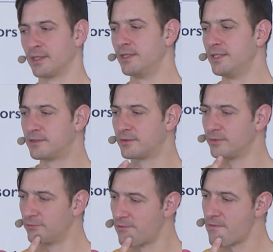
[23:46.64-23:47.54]
lead
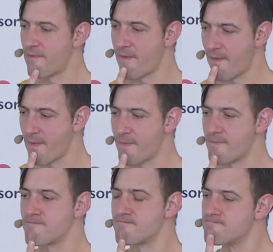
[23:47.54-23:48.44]
to
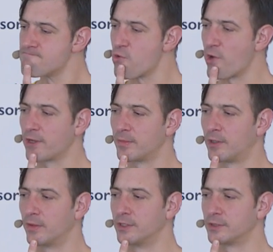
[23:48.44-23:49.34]

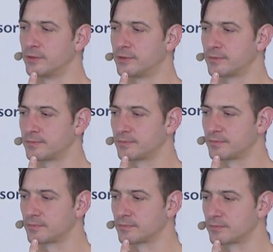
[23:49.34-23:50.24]
whack-a-mole issues.
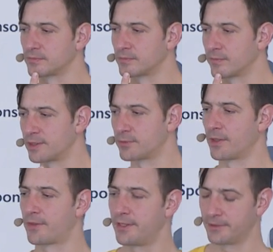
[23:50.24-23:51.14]
That's
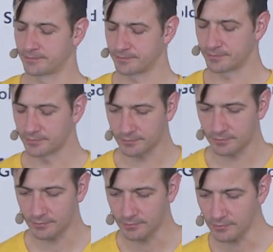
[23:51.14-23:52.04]
one thing.
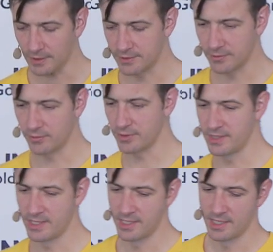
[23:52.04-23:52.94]
So
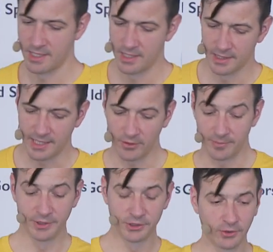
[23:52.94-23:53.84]
we cannot
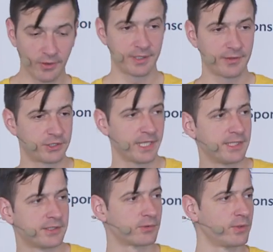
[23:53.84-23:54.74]
be sure that
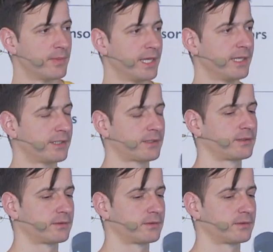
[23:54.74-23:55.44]
changes we make